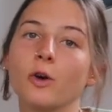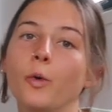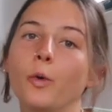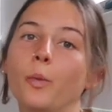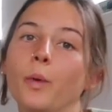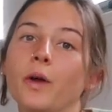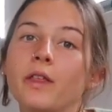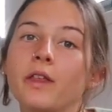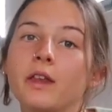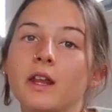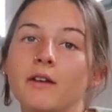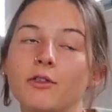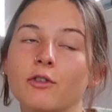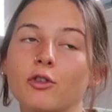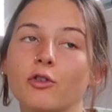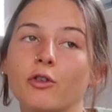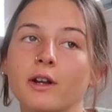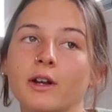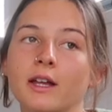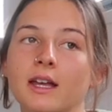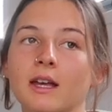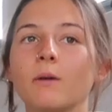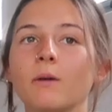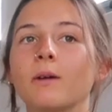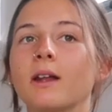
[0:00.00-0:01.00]
or with another
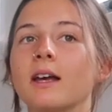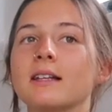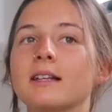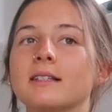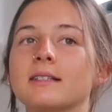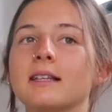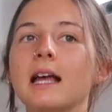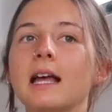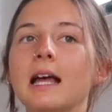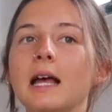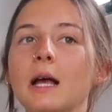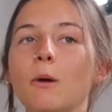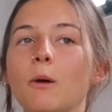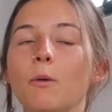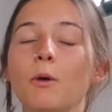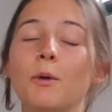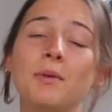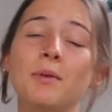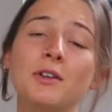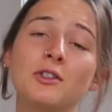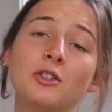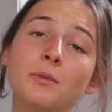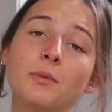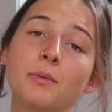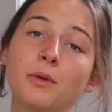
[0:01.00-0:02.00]
chronic illness would
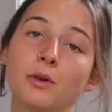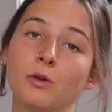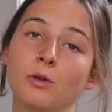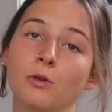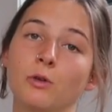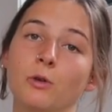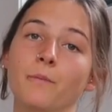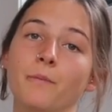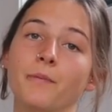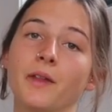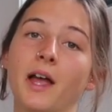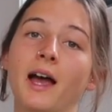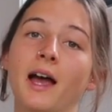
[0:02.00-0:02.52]
be super cool.